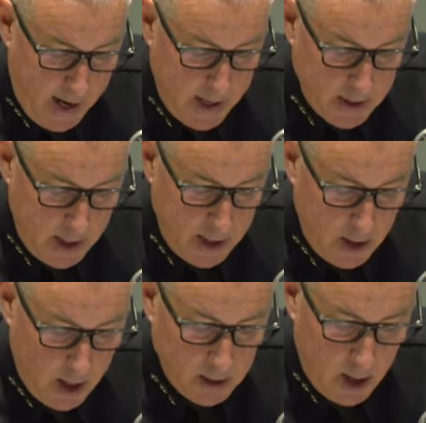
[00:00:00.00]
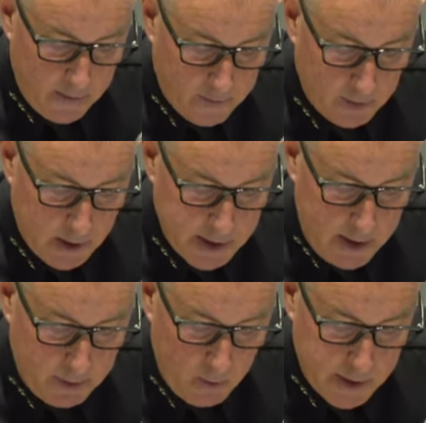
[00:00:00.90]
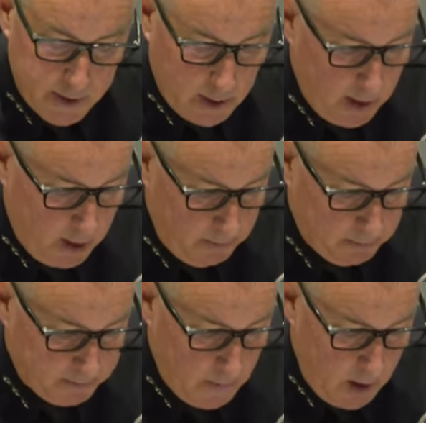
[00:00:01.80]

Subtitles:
and an unlawful assembly was declared.